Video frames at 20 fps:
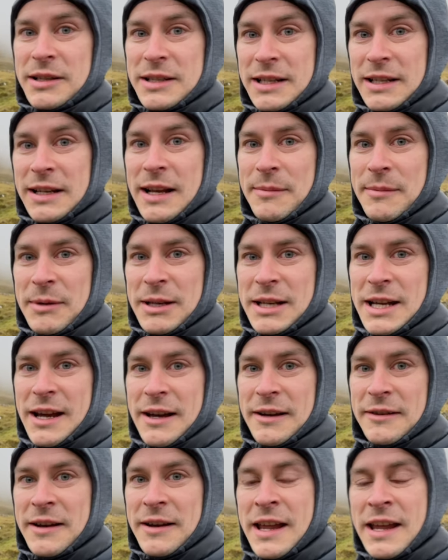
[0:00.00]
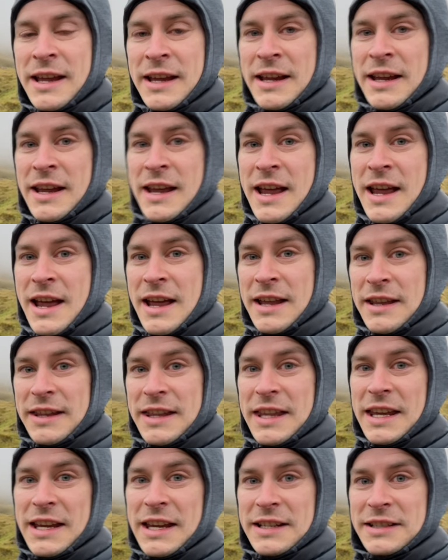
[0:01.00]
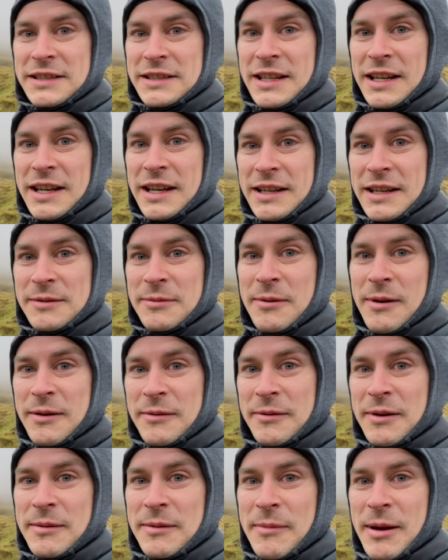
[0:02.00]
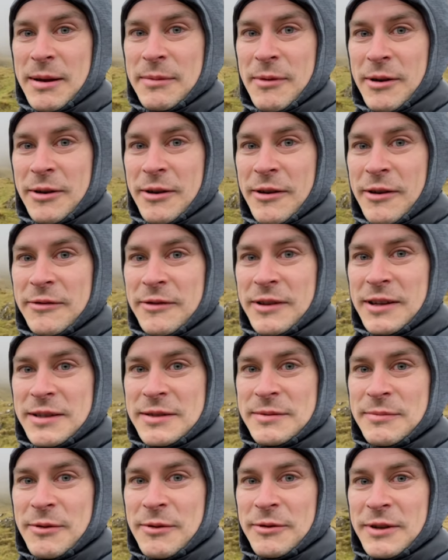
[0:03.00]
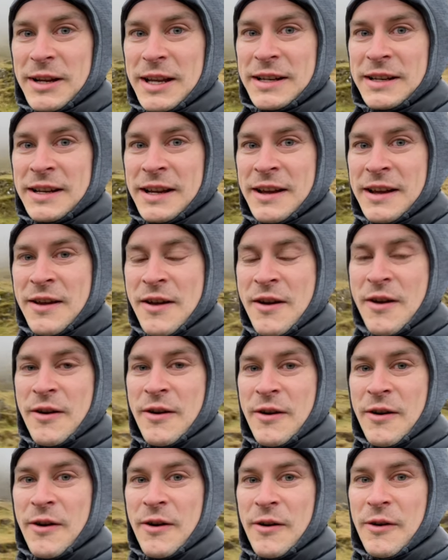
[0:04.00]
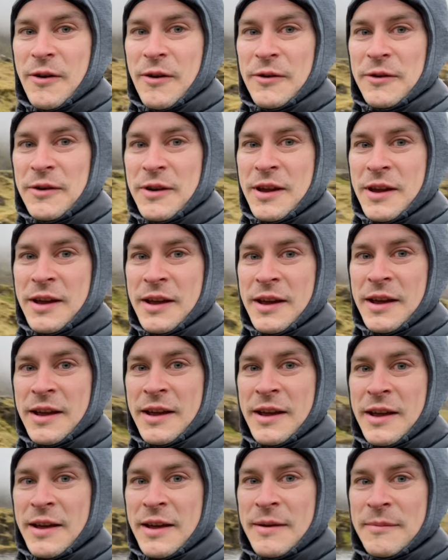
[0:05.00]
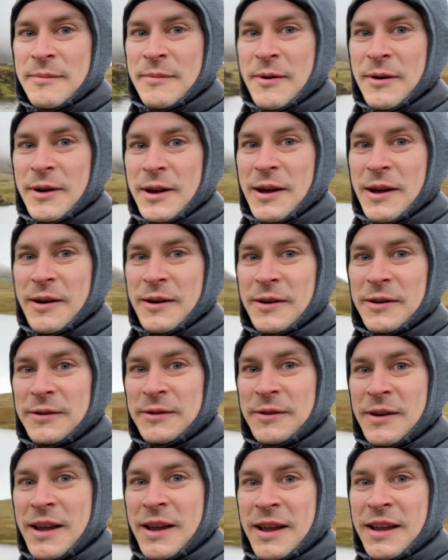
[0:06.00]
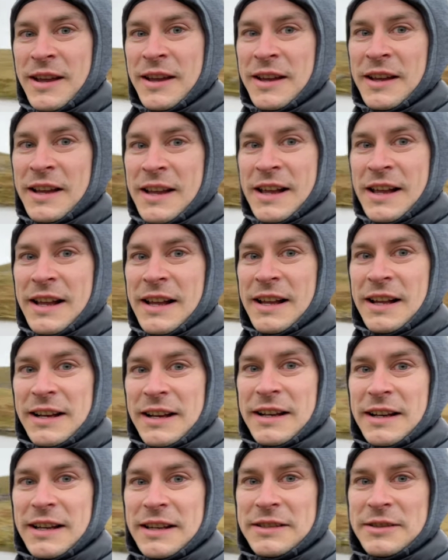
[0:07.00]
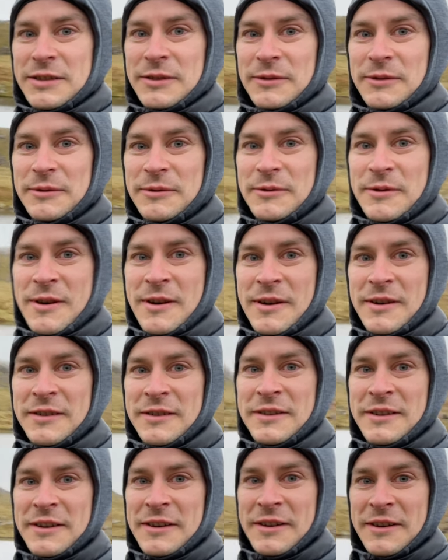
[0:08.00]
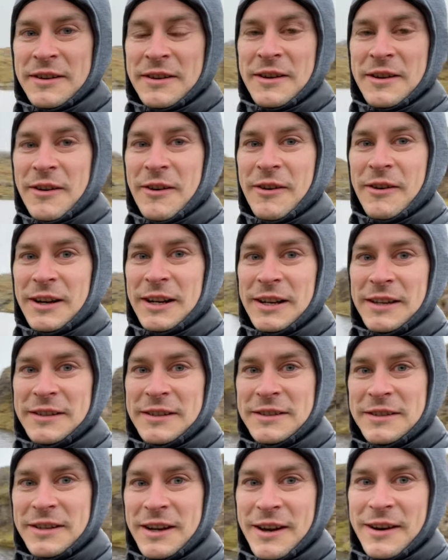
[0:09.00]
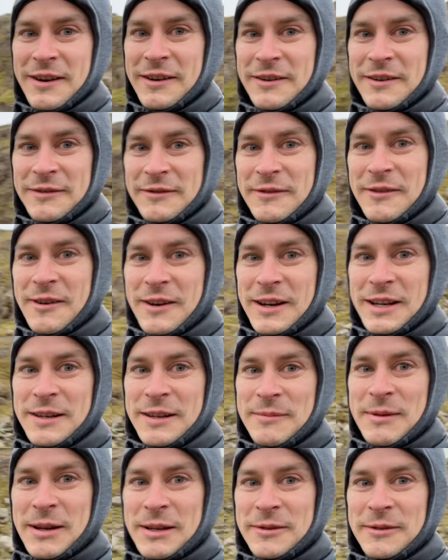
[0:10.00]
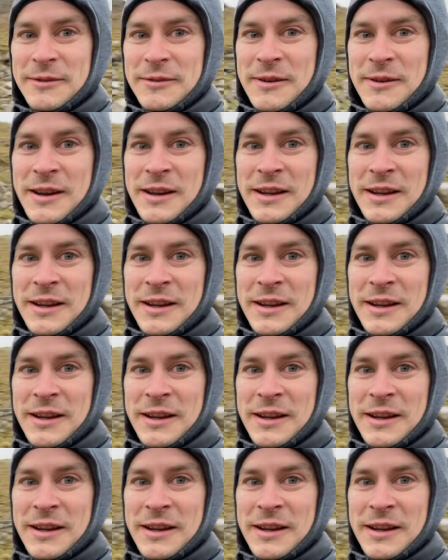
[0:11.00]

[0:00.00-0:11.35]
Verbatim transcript: didn't let me down. And this is where I'm gonna make my coffee this morning on my own little island right in the middle